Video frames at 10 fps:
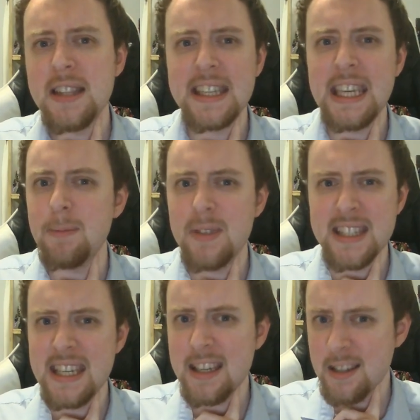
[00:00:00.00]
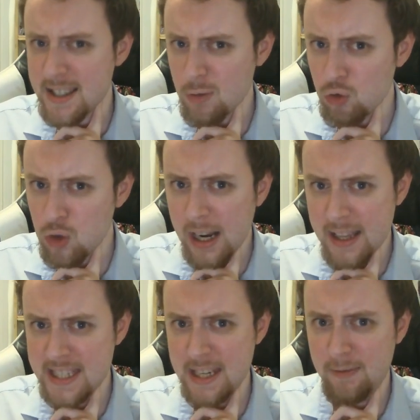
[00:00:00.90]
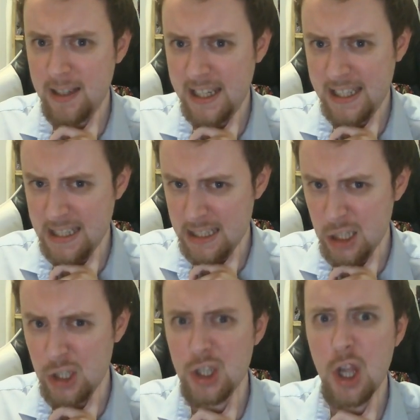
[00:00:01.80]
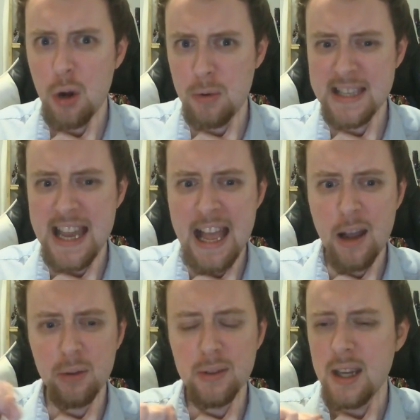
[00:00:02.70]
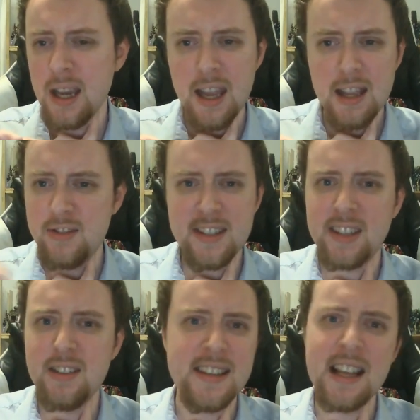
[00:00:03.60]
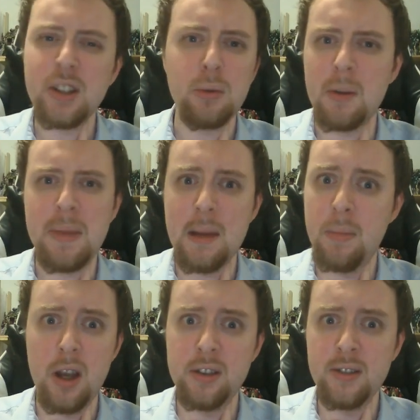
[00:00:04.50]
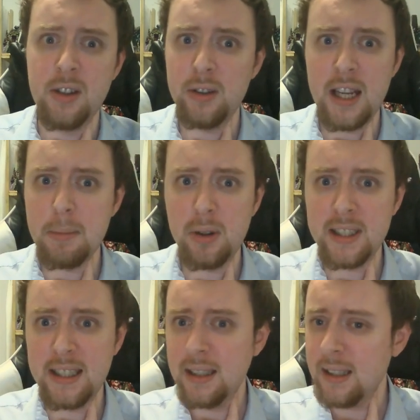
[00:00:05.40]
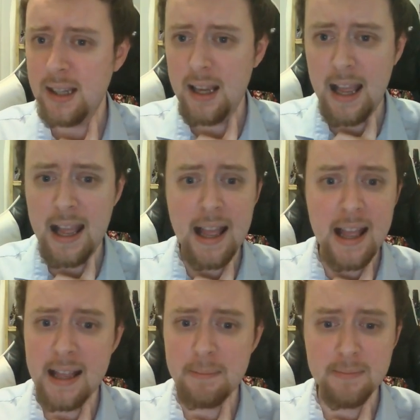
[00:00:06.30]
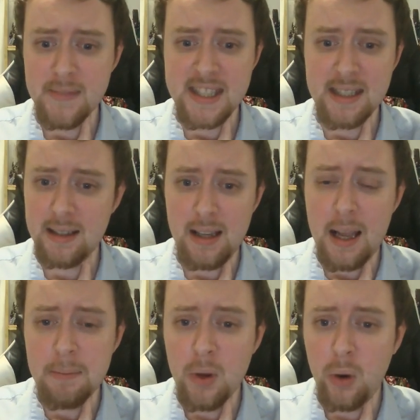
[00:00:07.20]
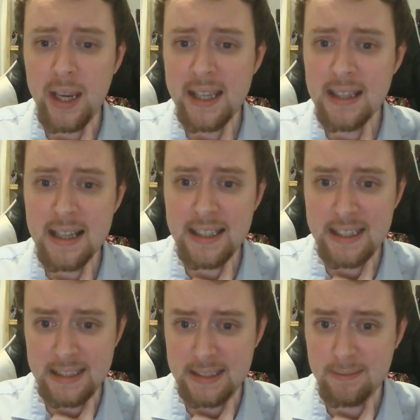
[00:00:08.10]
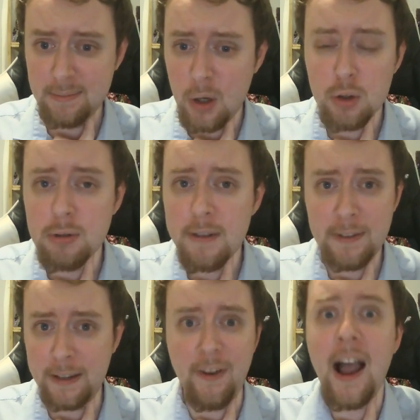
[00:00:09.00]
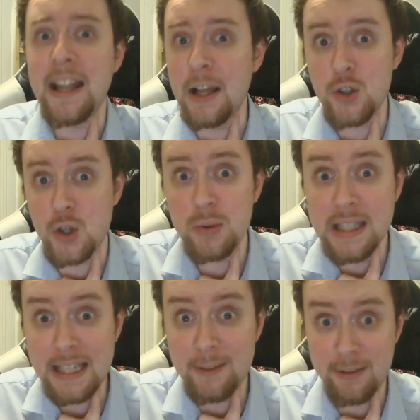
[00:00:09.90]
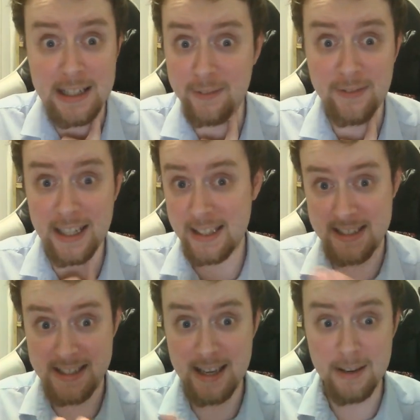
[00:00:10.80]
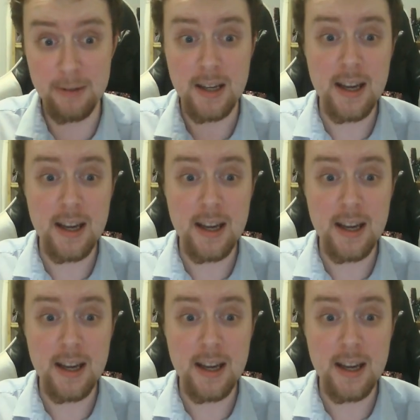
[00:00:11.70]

to keep the tiers relatively low down, just because I don't want to be a burden on anybody. And I'm not in any horrific financial need for anything. So